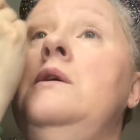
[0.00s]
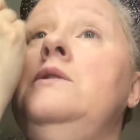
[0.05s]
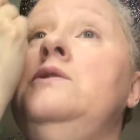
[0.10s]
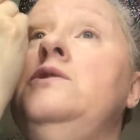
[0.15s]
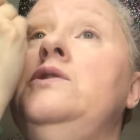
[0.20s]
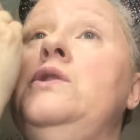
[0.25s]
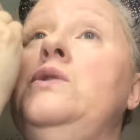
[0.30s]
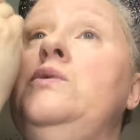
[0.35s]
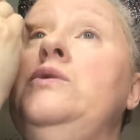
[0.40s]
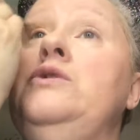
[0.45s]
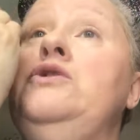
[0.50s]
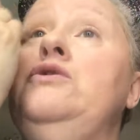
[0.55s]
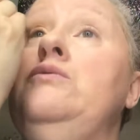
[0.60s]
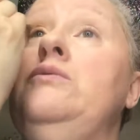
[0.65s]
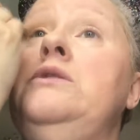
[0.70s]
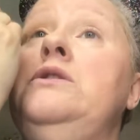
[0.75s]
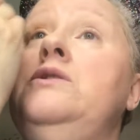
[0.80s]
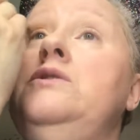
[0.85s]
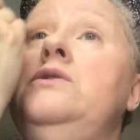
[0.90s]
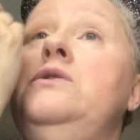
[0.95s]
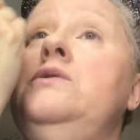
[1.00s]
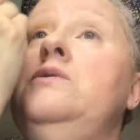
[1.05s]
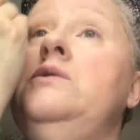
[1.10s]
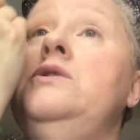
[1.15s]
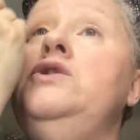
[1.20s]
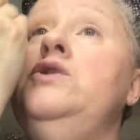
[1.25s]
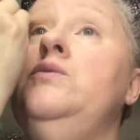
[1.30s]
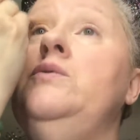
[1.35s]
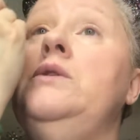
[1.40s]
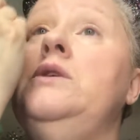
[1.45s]
So what you want to do
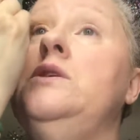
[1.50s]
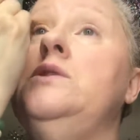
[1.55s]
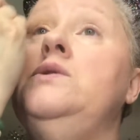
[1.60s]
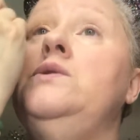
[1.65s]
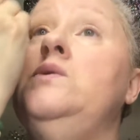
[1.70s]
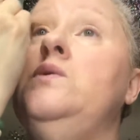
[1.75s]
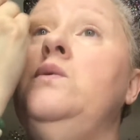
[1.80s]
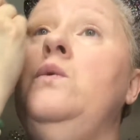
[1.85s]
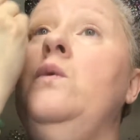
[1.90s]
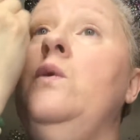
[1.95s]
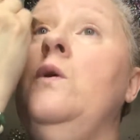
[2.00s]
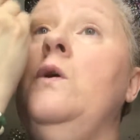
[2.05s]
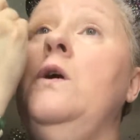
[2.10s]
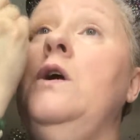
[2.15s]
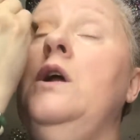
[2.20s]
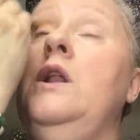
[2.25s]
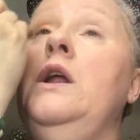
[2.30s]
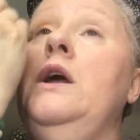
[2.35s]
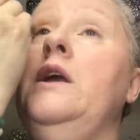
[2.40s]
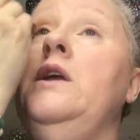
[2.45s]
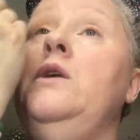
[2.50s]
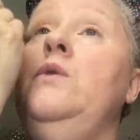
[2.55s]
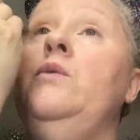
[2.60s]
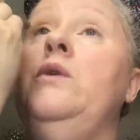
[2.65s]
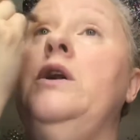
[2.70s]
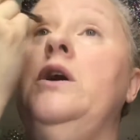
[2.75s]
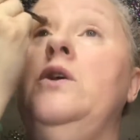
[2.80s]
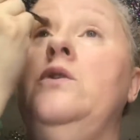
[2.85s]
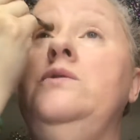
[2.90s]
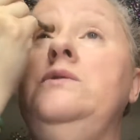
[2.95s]
is you want to swirl it. You
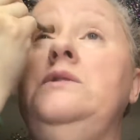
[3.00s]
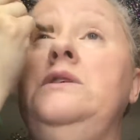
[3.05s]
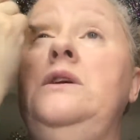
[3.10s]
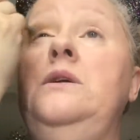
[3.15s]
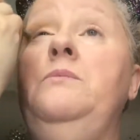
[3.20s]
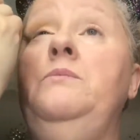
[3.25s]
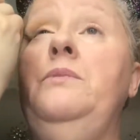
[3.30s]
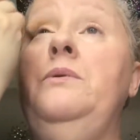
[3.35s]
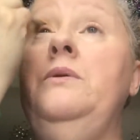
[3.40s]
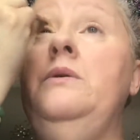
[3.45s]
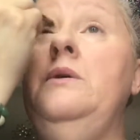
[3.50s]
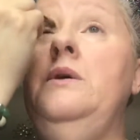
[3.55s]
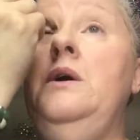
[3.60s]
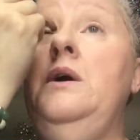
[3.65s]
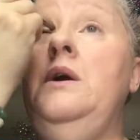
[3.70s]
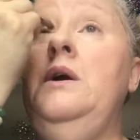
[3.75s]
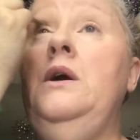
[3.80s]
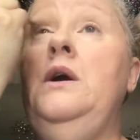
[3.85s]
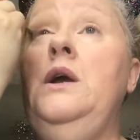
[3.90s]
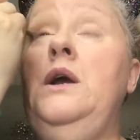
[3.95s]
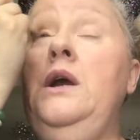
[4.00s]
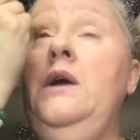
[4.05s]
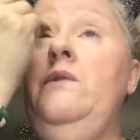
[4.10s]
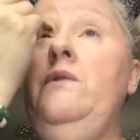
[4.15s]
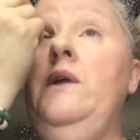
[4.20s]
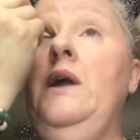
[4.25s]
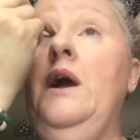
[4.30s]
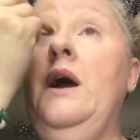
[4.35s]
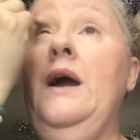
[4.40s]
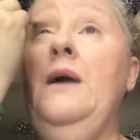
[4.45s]
want to go deep in
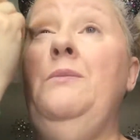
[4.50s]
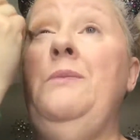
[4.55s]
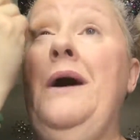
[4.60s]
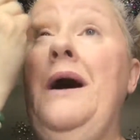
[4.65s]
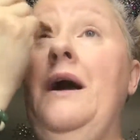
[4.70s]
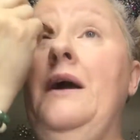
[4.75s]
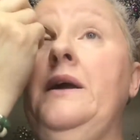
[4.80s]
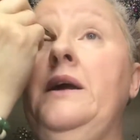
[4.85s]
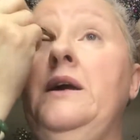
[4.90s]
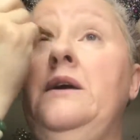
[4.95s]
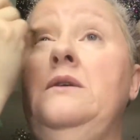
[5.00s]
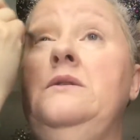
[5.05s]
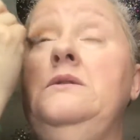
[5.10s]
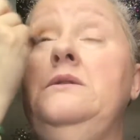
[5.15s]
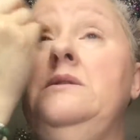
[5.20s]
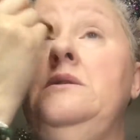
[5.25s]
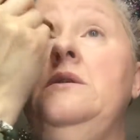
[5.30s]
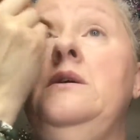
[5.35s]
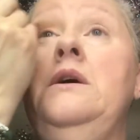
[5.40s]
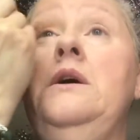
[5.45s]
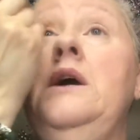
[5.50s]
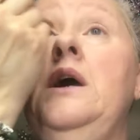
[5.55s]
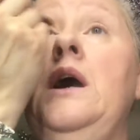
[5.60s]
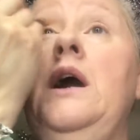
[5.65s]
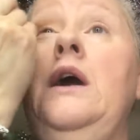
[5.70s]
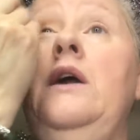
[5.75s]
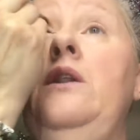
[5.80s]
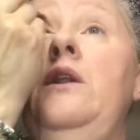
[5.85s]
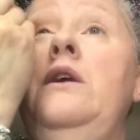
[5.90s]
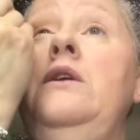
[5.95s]
the eye pockets,
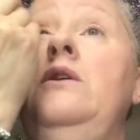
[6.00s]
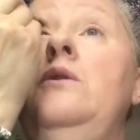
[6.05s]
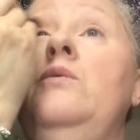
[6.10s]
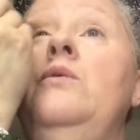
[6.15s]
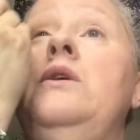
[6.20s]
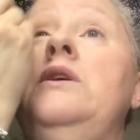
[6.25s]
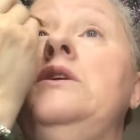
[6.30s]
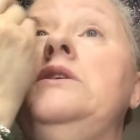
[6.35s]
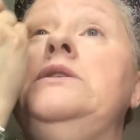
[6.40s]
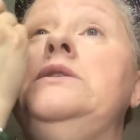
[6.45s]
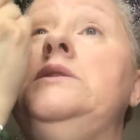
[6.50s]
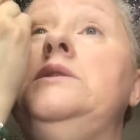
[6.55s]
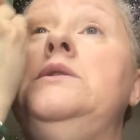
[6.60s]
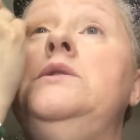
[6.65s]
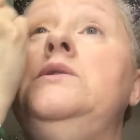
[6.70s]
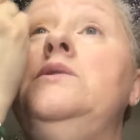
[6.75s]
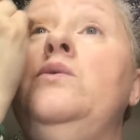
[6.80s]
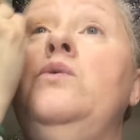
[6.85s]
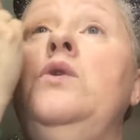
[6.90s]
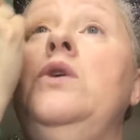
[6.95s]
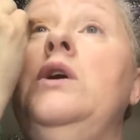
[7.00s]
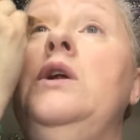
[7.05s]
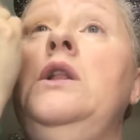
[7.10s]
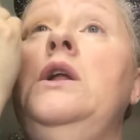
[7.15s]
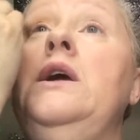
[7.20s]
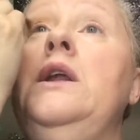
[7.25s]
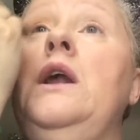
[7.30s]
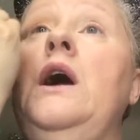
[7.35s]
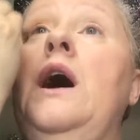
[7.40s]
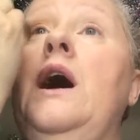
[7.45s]
and then you want to swirl
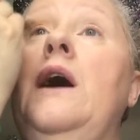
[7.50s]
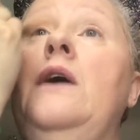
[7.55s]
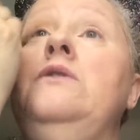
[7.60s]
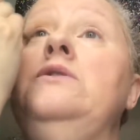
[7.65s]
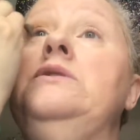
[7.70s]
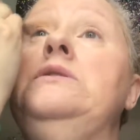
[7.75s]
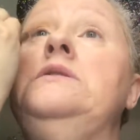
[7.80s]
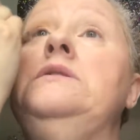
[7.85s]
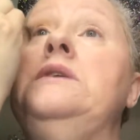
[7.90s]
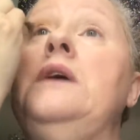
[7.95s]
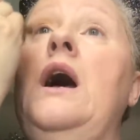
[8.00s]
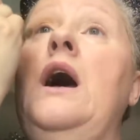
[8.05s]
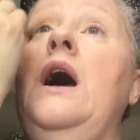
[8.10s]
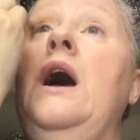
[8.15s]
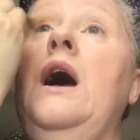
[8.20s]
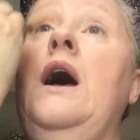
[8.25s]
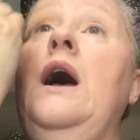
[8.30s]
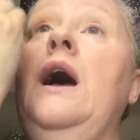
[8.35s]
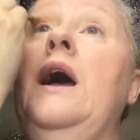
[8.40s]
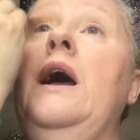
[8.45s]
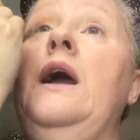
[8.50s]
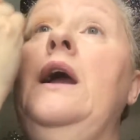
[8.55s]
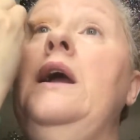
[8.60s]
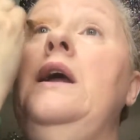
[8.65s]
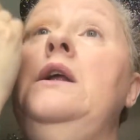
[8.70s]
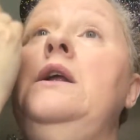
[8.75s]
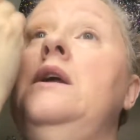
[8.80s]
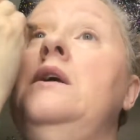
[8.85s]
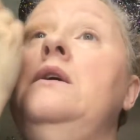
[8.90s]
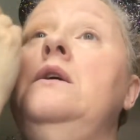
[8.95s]
it outside